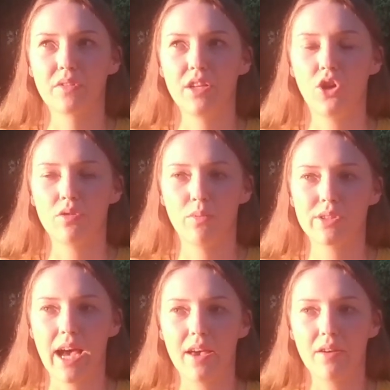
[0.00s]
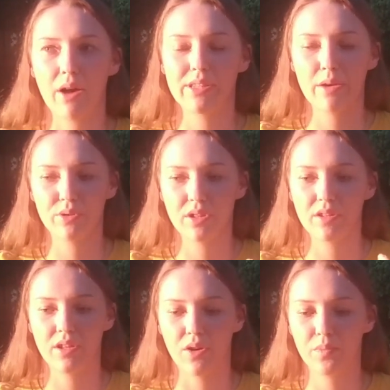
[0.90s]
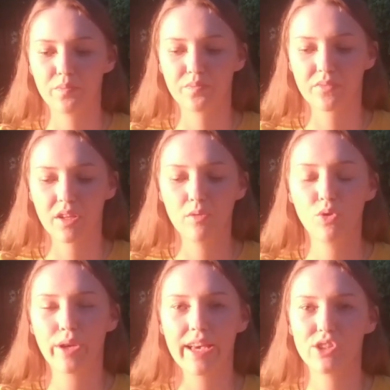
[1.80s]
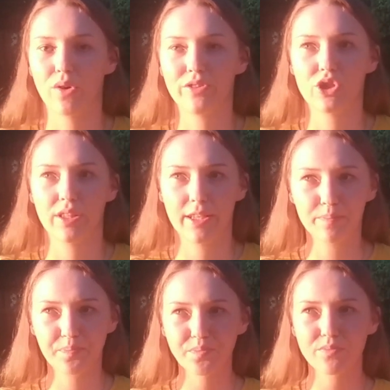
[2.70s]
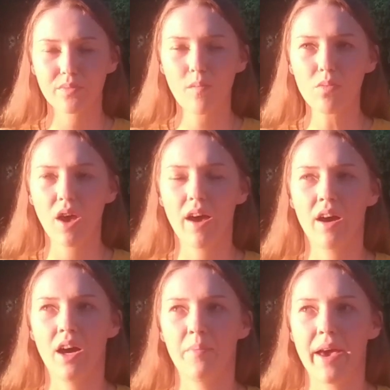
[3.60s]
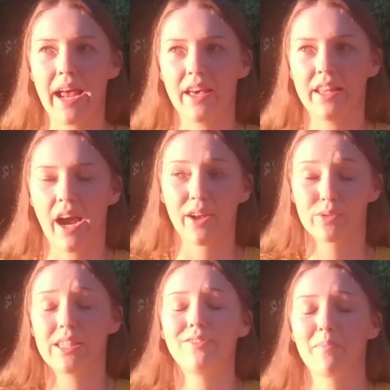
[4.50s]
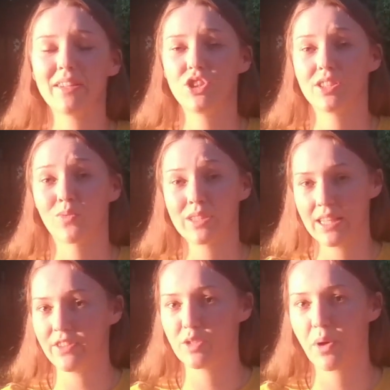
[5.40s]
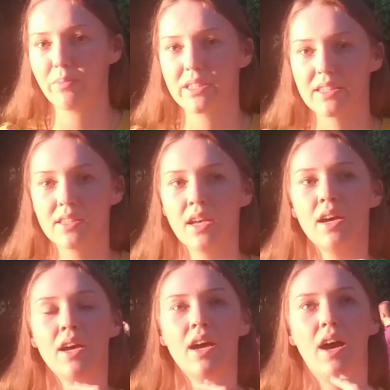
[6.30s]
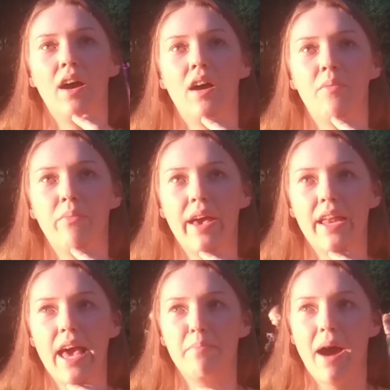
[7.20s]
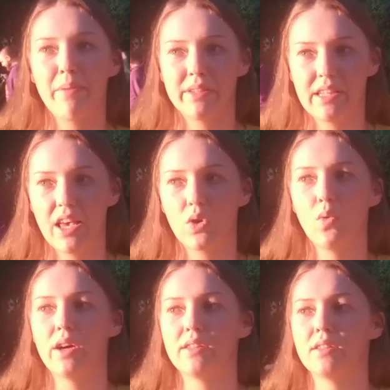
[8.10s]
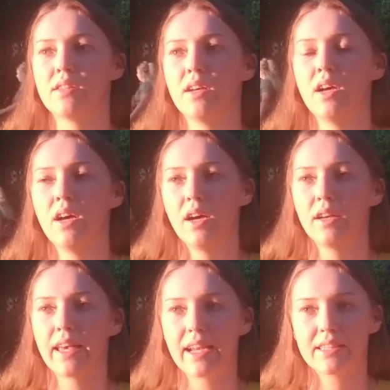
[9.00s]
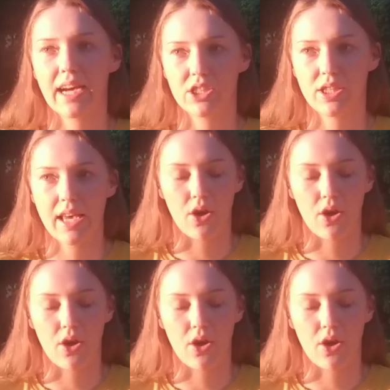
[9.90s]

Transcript: the Most High, I was able to, communicate so efficiently. And I had received the messages and received these promises. And my mistake was getting attached to the